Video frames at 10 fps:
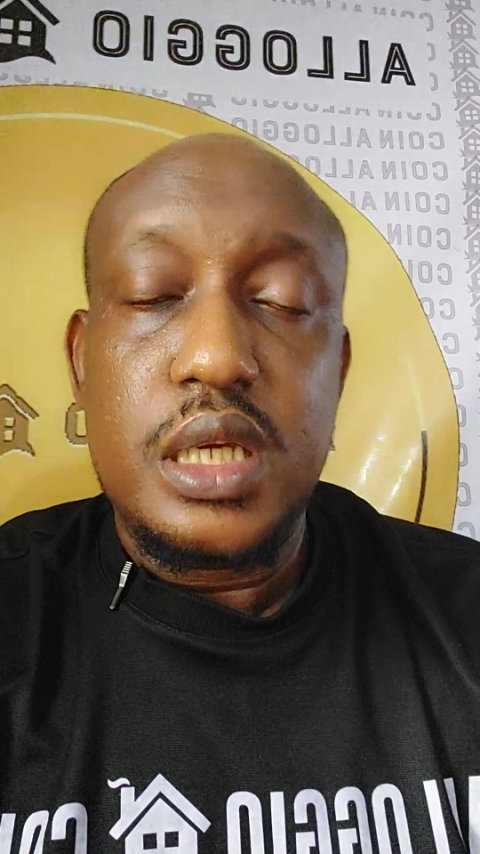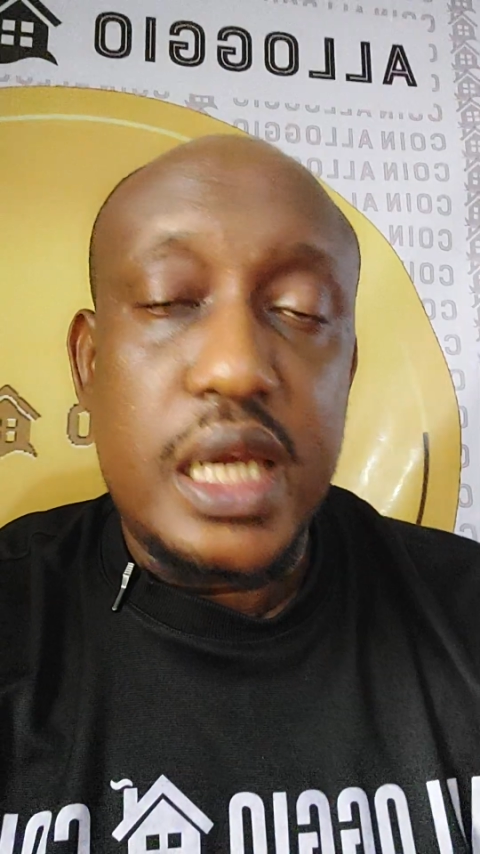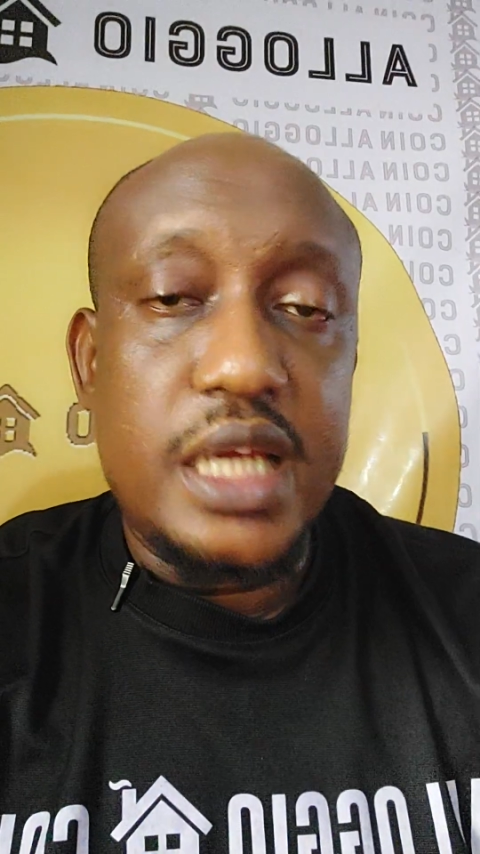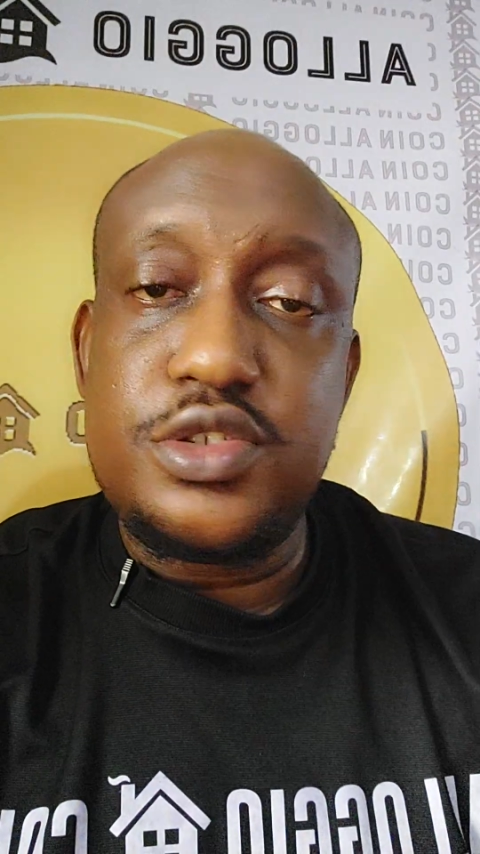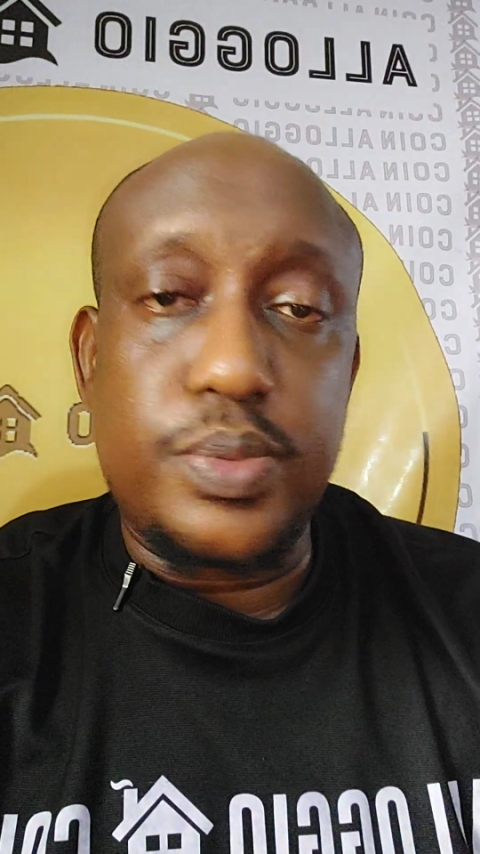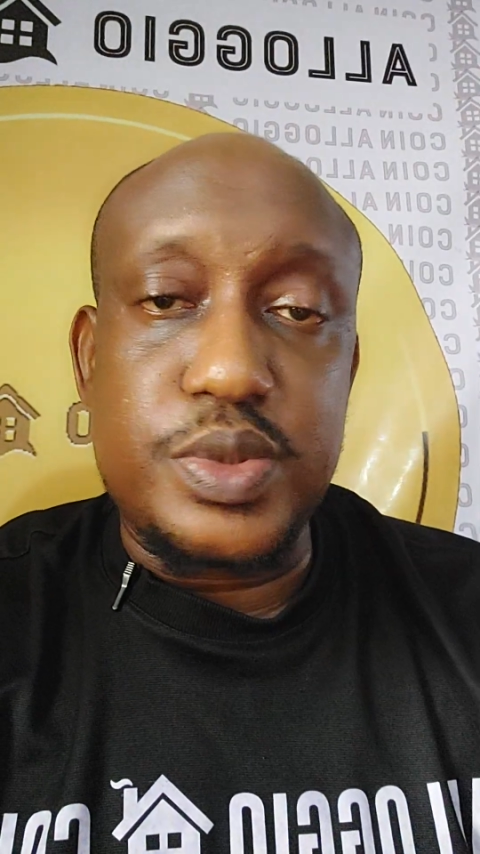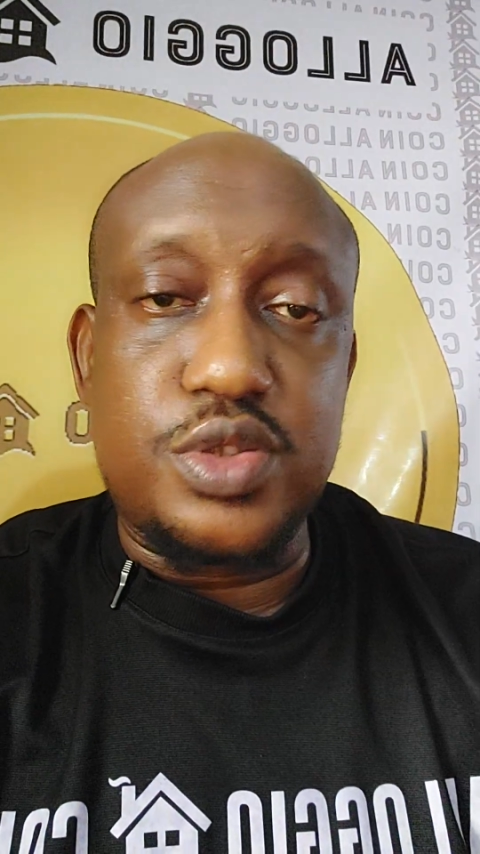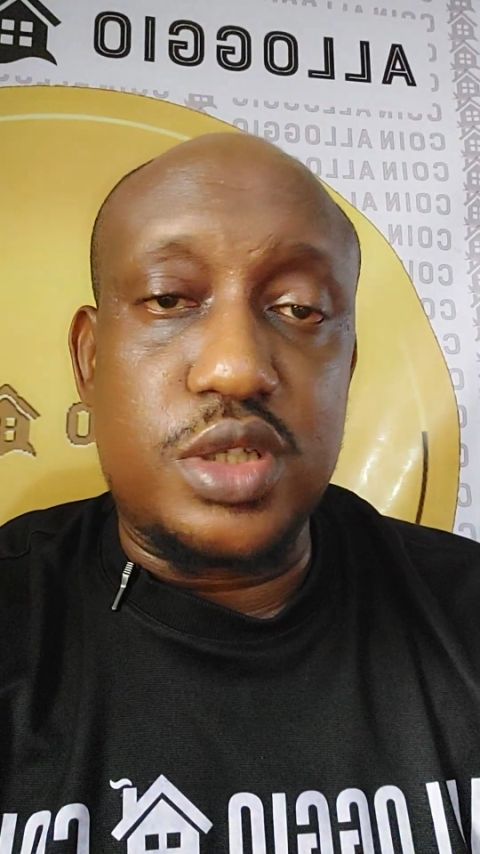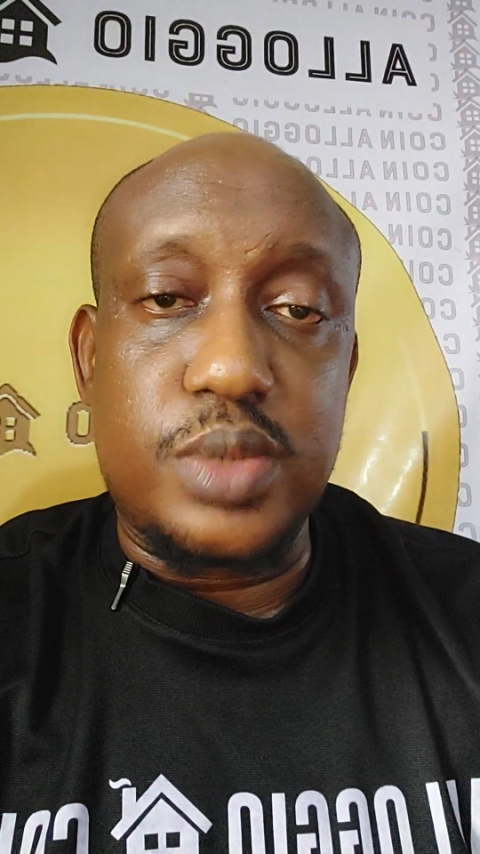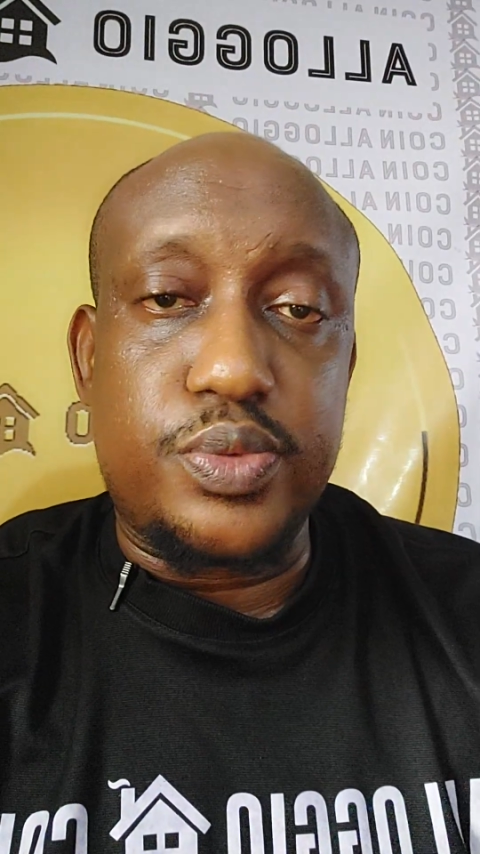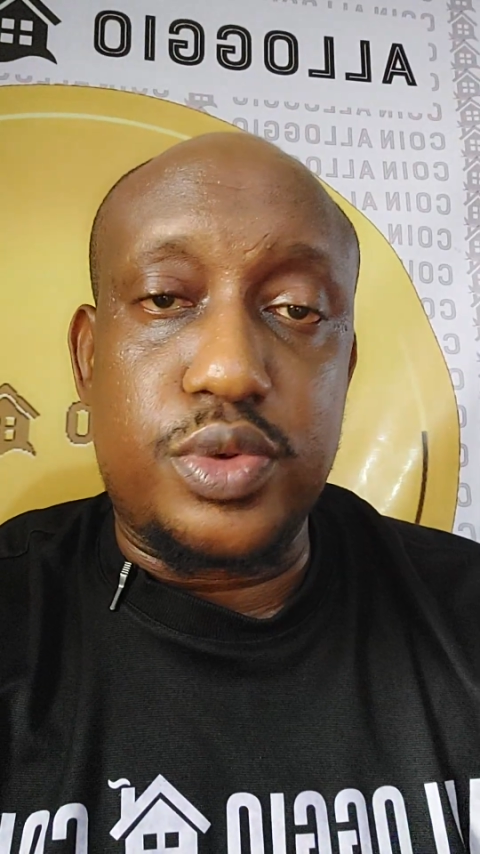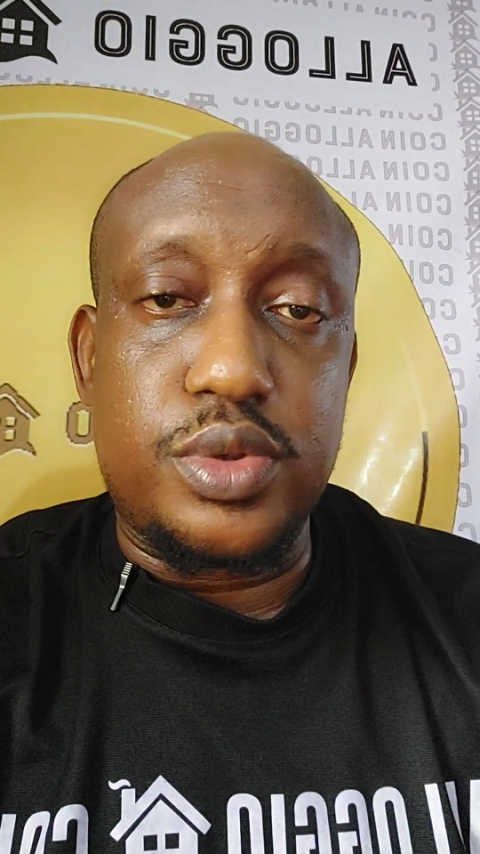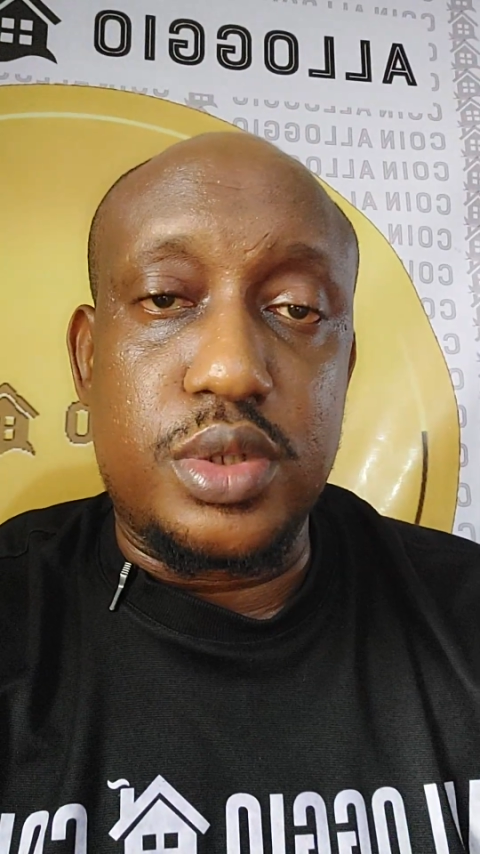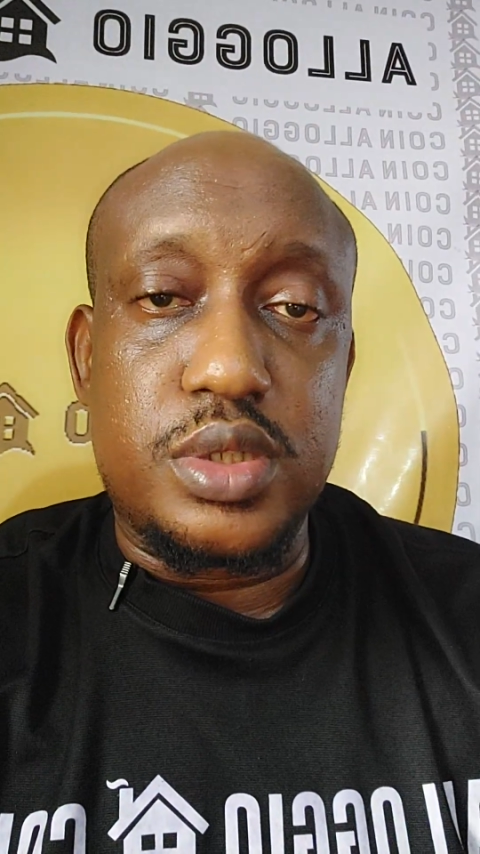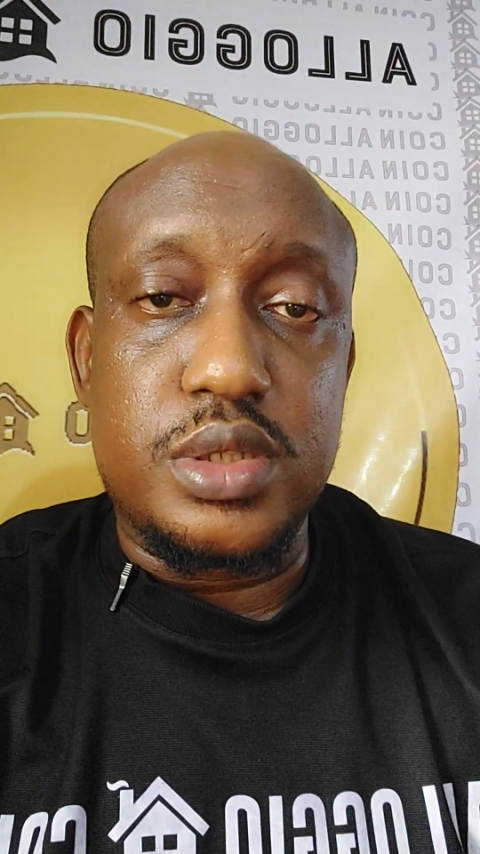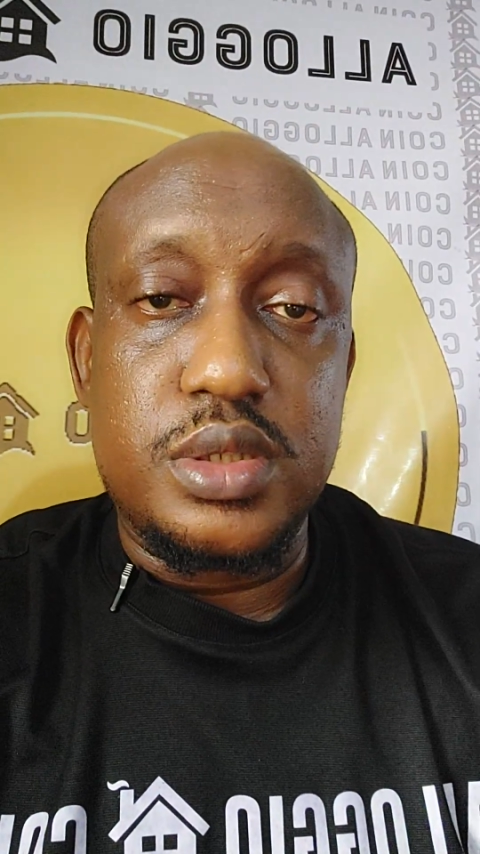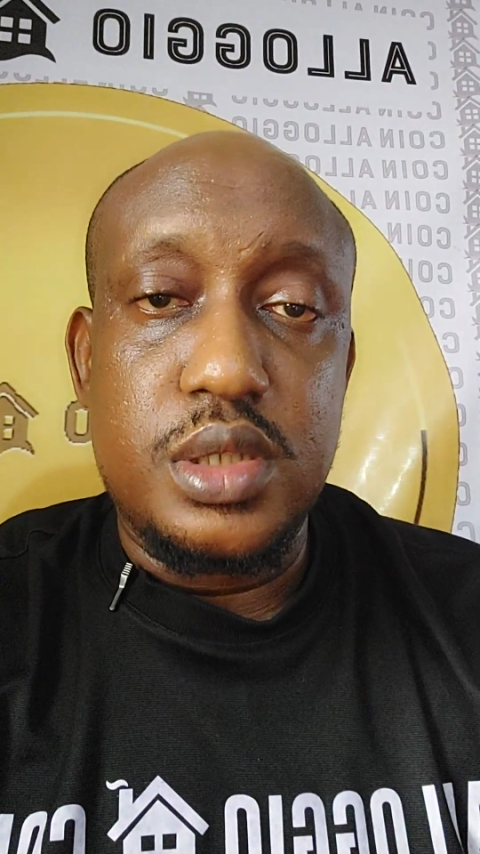Airdrop is not a product.